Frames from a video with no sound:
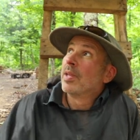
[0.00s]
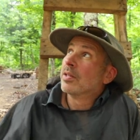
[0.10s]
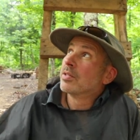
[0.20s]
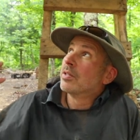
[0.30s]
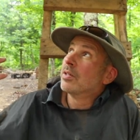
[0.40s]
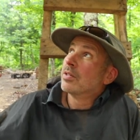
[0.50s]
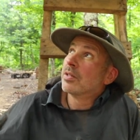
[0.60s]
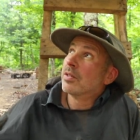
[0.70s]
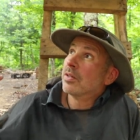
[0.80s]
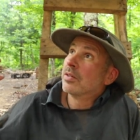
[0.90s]
And
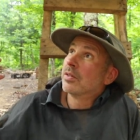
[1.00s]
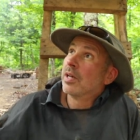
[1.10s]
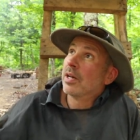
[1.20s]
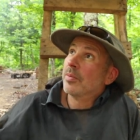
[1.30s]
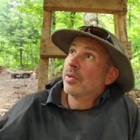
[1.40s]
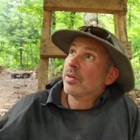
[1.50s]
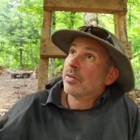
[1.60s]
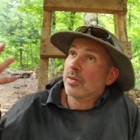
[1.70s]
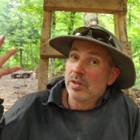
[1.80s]
since the cabin is,